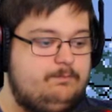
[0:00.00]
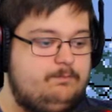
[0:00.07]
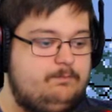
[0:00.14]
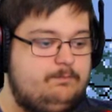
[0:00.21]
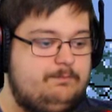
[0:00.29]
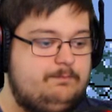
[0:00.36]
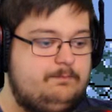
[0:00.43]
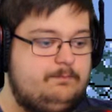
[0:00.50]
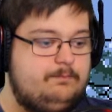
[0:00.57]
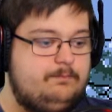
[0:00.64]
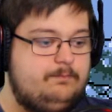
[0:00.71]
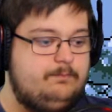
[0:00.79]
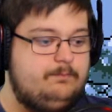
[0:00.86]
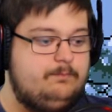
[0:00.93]

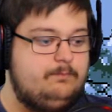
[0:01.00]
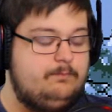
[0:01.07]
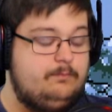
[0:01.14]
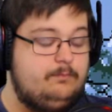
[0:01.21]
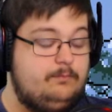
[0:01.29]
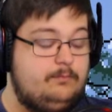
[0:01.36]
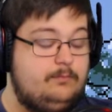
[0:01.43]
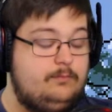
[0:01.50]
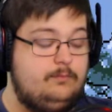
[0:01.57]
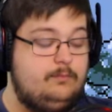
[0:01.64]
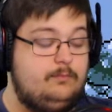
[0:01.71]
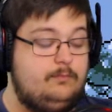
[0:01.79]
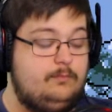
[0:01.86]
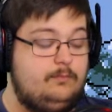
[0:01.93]

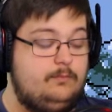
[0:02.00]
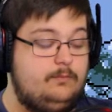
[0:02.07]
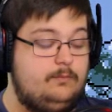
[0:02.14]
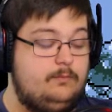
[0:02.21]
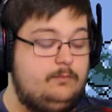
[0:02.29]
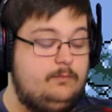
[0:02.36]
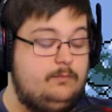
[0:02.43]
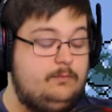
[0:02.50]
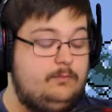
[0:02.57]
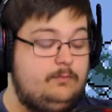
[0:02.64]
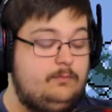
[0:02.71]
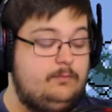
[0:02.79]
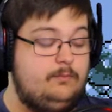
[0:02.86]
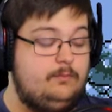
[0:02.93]

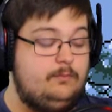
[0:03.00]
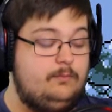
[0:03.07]
(no one is talking)